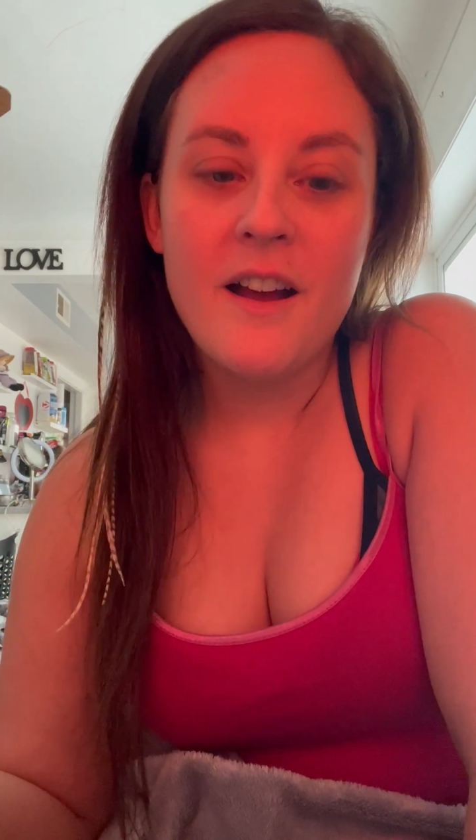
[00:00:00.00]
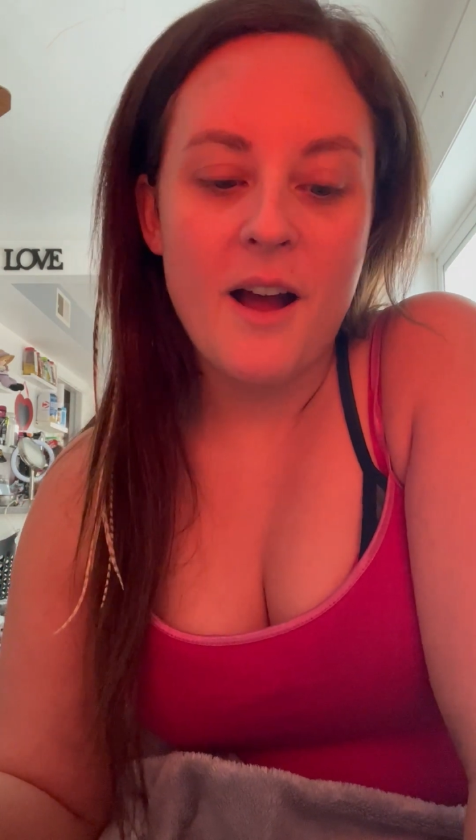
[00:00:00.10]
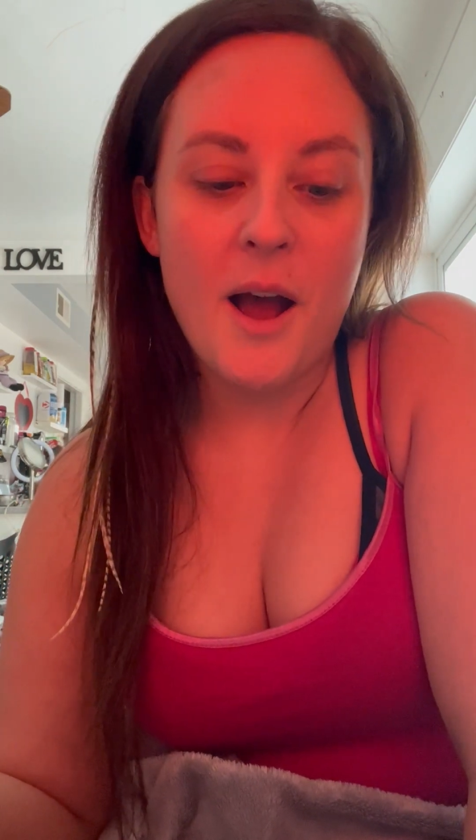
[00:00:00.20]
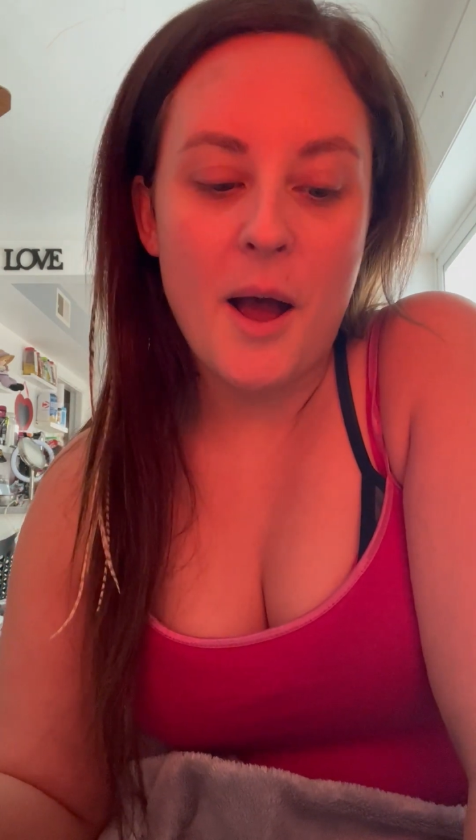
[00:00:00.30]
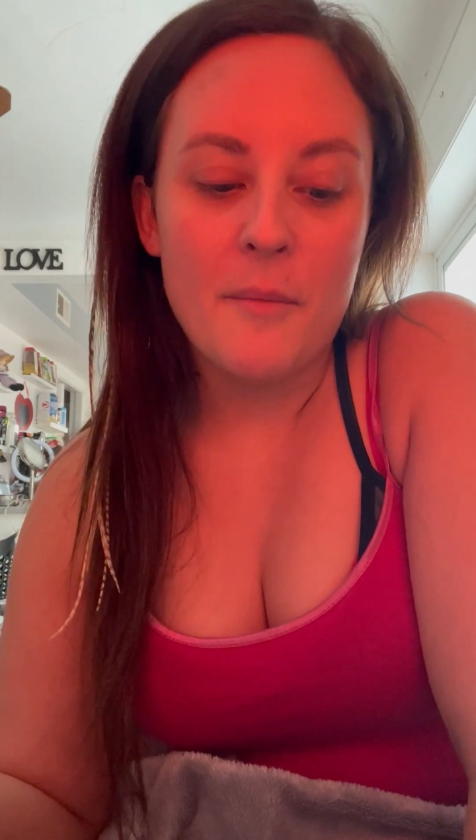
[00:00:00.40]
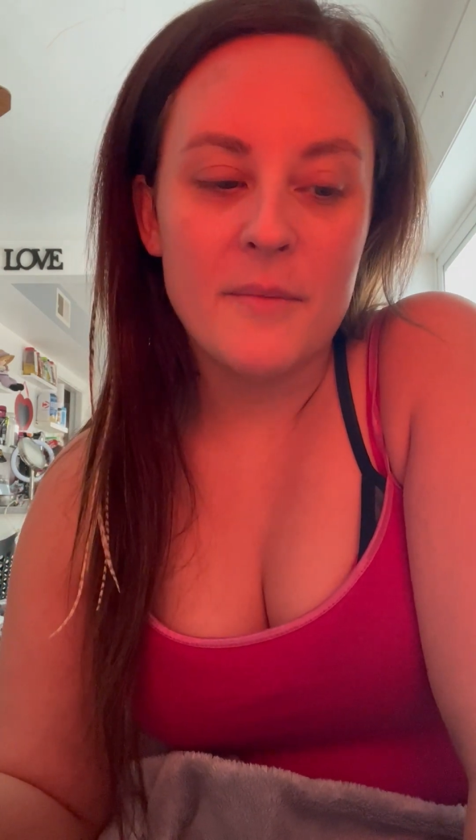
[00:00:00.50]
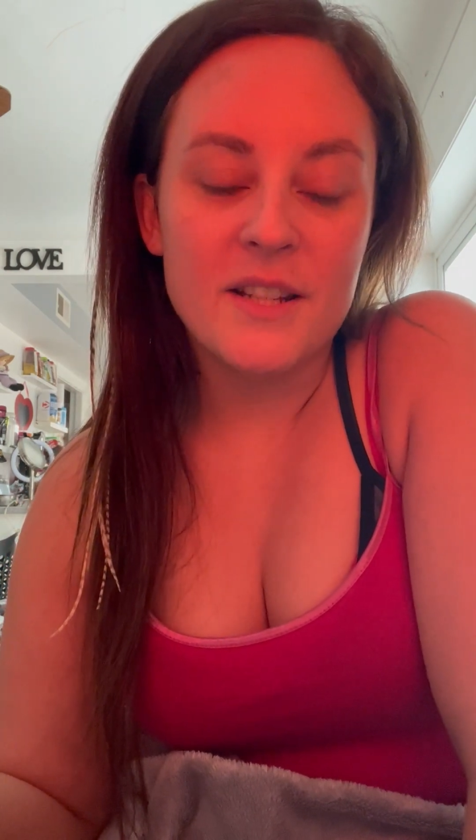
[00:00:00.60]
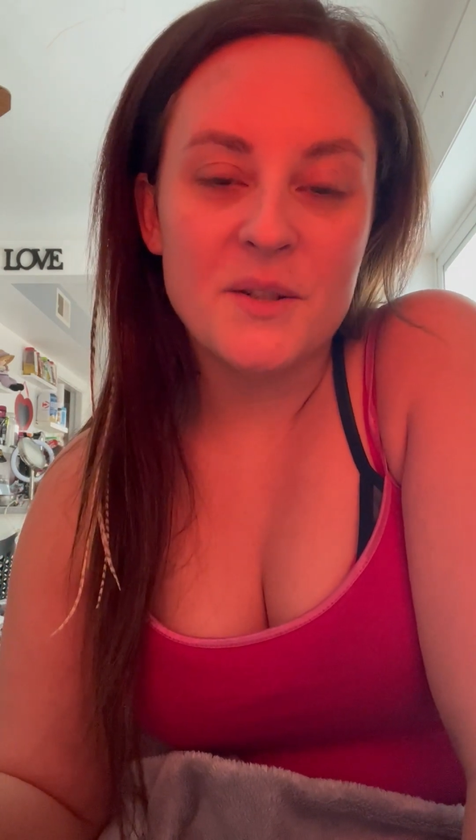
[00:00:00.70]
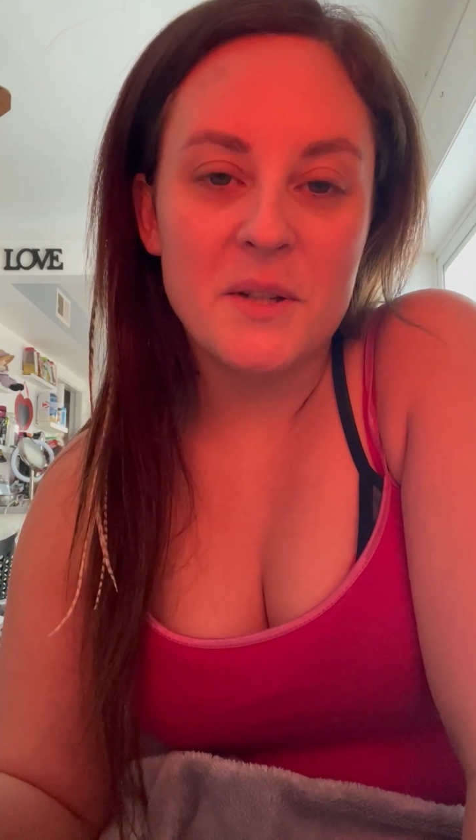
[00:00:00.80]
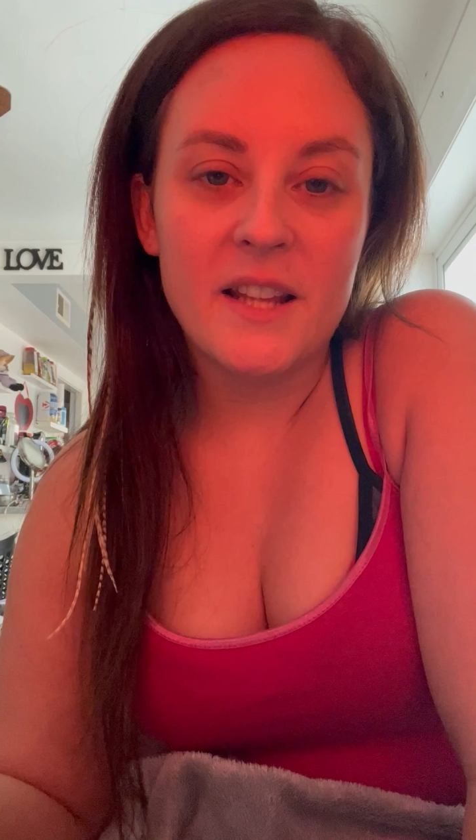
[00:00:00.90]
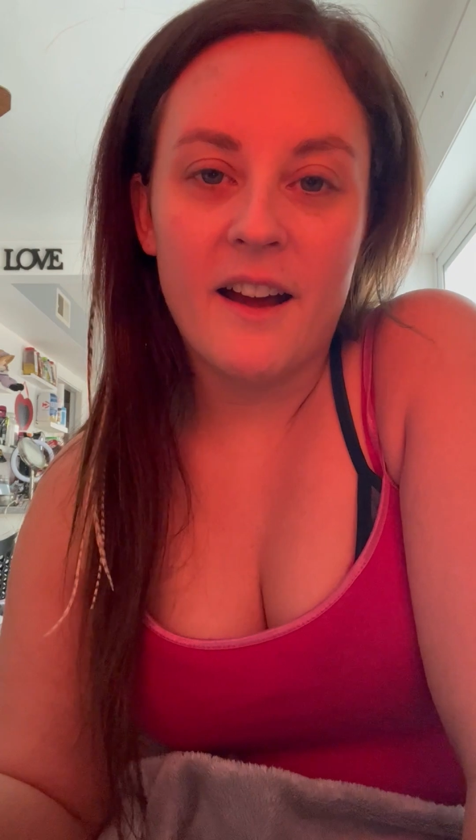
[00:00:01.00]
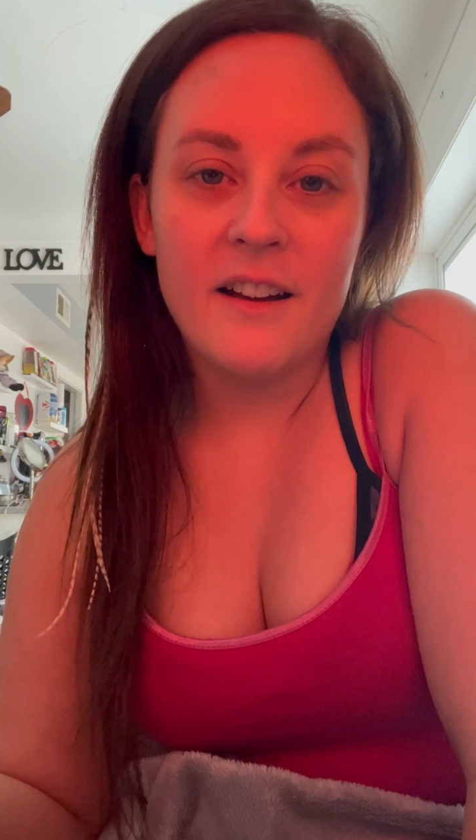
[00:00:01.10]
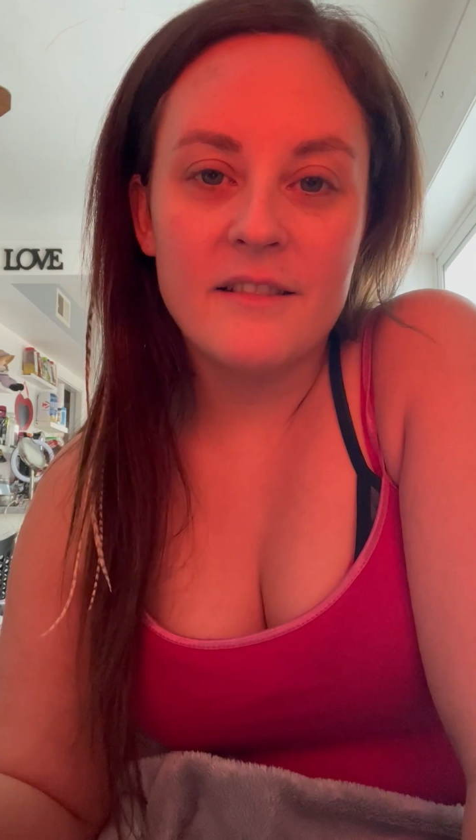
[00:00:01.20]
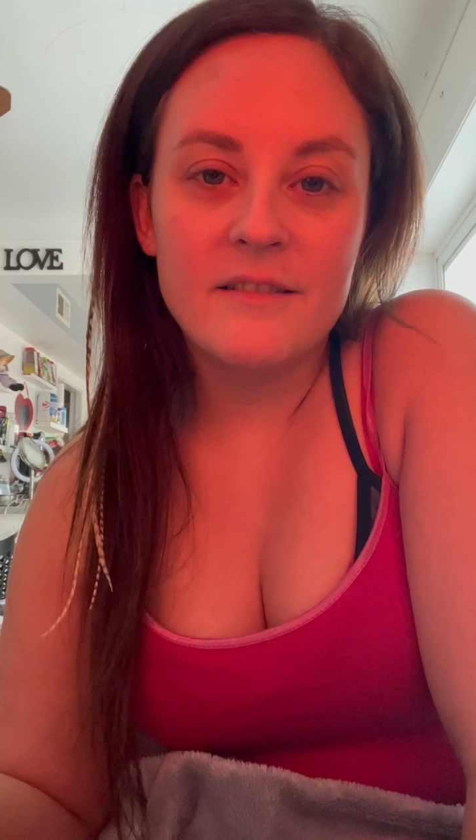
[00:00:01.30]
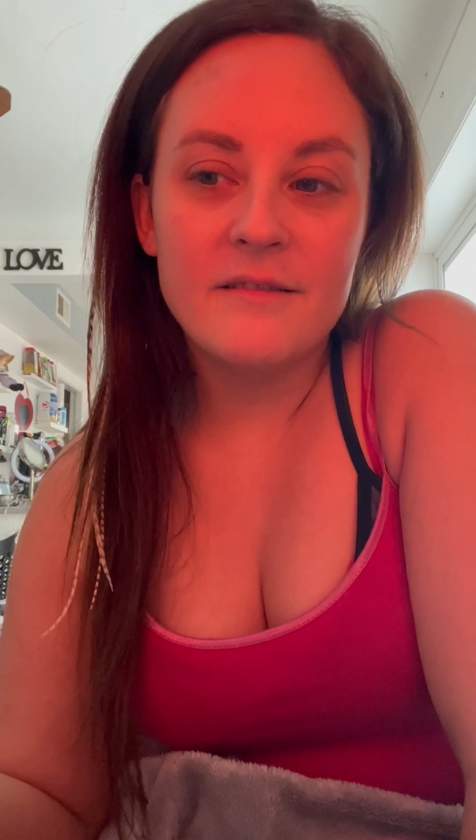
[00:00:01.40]
And doing
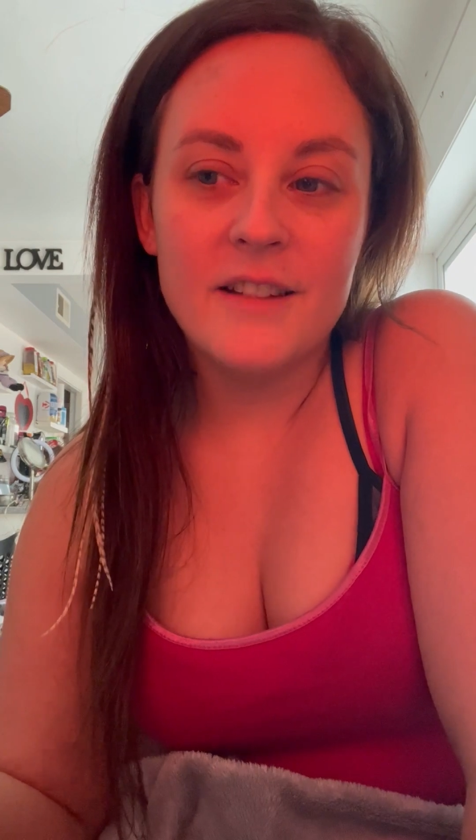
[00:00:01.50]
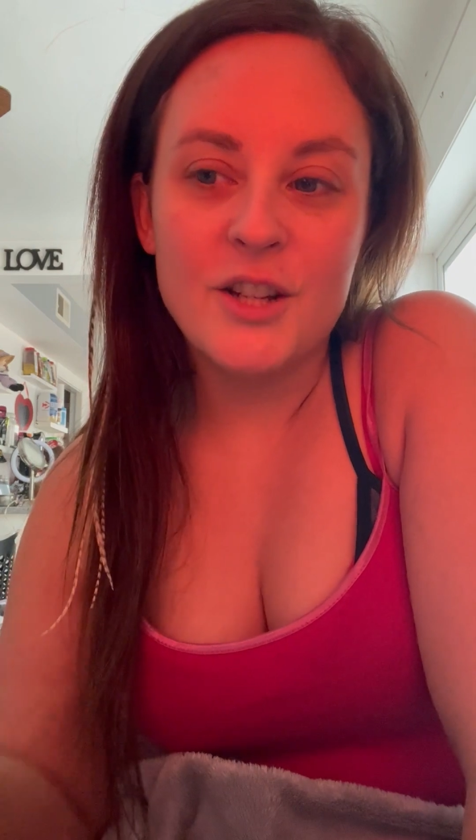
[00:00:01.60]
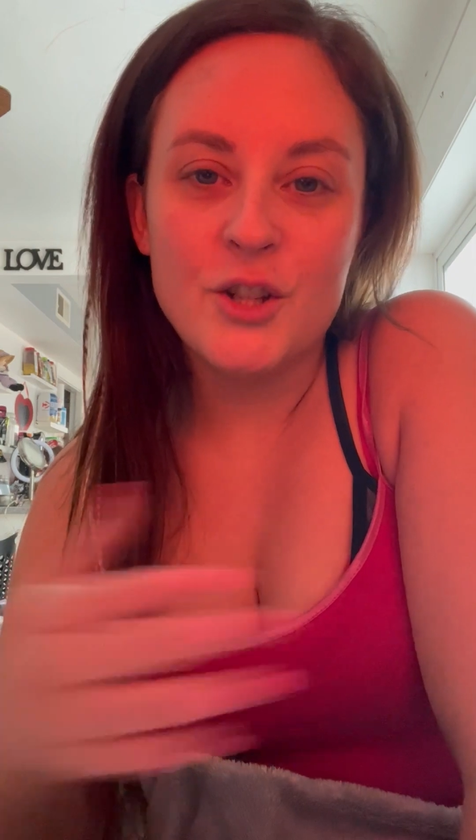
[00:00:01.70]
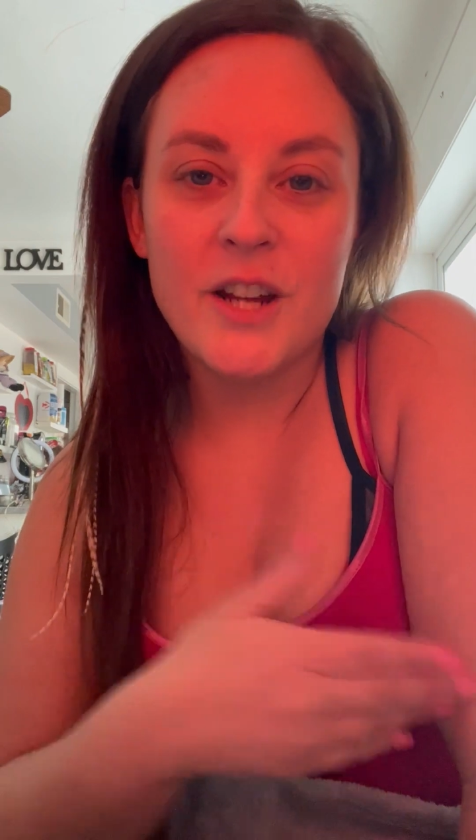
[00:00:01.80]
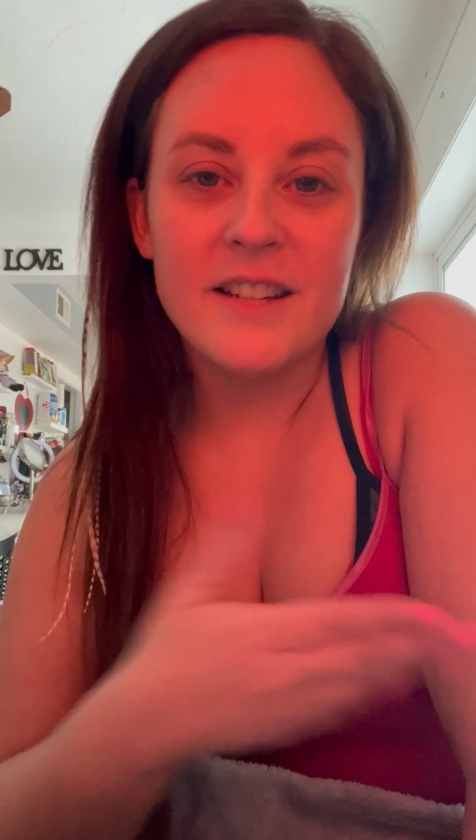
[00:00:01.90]
that each day,